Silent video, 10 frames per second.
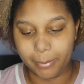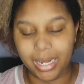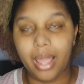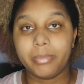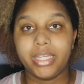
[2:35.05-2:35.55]

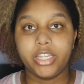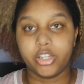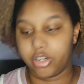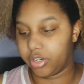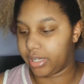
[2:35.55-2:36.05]
But I'm
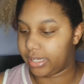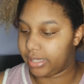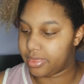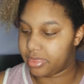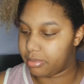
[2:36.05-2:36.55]
here
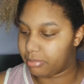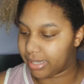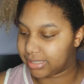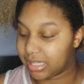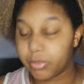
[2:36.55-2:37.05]
in
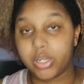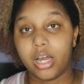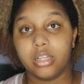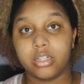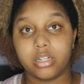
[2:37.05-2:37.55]
my summer
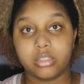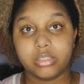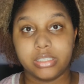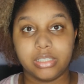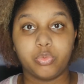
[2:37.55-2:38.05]
color,
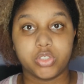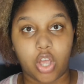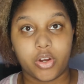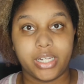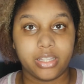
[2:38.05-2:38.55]

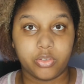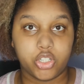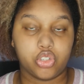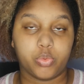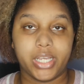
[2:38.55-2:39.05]
was already in the
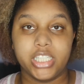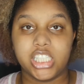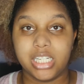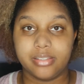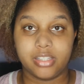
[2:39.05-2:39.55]
original
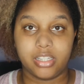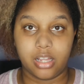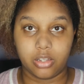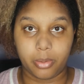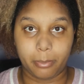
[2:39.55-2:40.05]
range. It is the
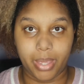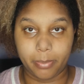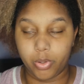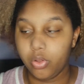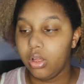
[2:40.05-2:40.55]
color
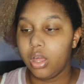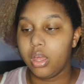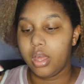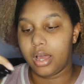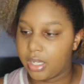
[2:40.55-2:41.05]
Maple.
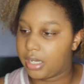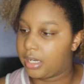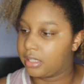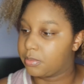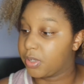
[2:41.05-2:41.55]

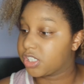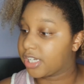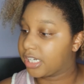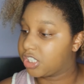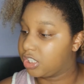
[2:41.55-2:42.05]
The
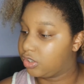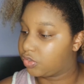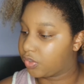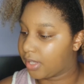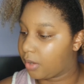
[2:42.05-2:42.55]
brush I actually
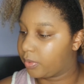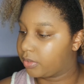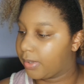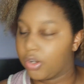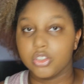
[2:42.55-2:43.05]
used for that
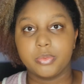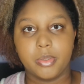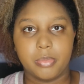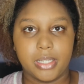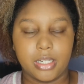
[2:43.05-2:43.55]
was my
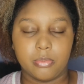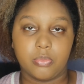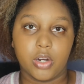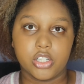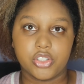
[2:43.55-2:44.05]
Ultimate Blending
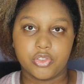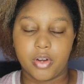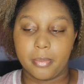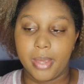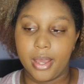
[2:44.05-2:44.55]
Brush
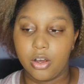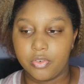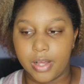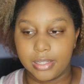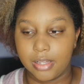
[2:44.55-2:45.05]
from
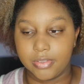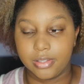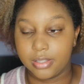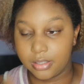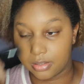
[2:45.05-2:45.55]
e.l.f. I love
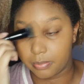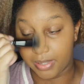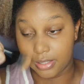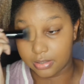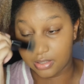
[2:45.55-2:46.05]
this thing, it's the
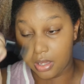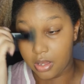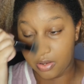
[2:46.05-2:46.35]
best.